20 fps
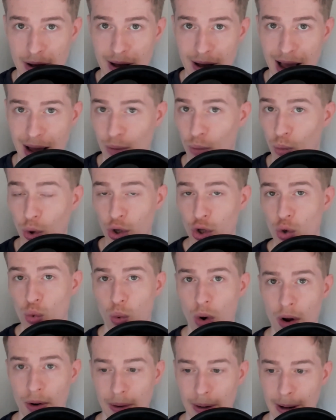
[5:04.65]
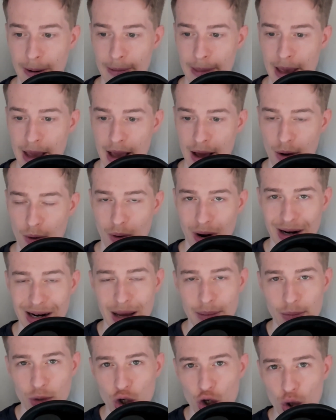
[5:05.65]
And what do you want, right? And
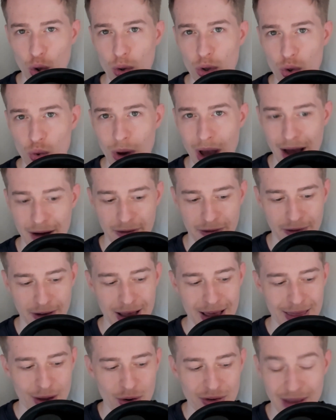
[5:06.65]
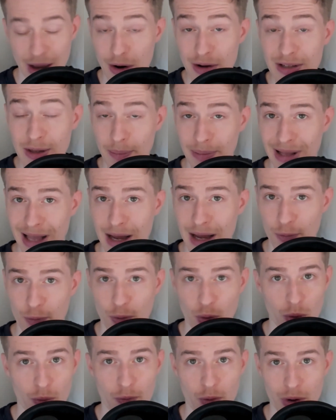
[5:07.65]
I'm sure you have, there is a plan
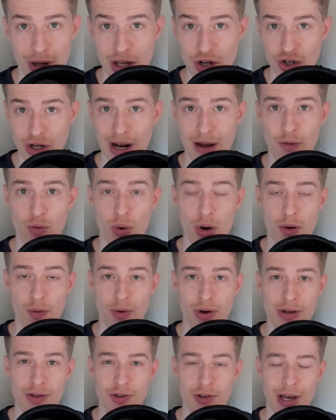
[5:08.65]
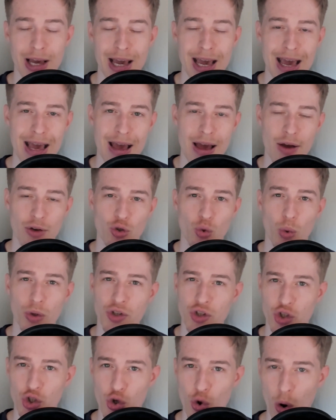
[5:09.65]
for each and every one of us. So
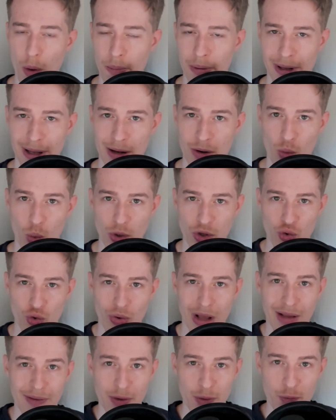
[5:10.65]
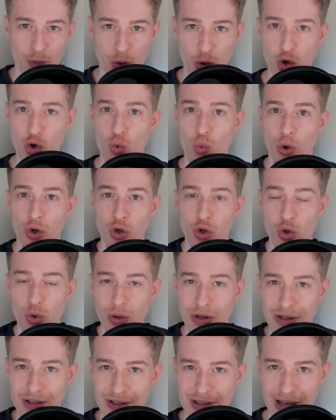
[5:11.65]
what's your plan? What's relevant for you? What do you
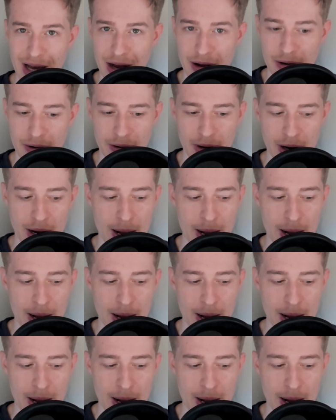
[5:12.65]
desire?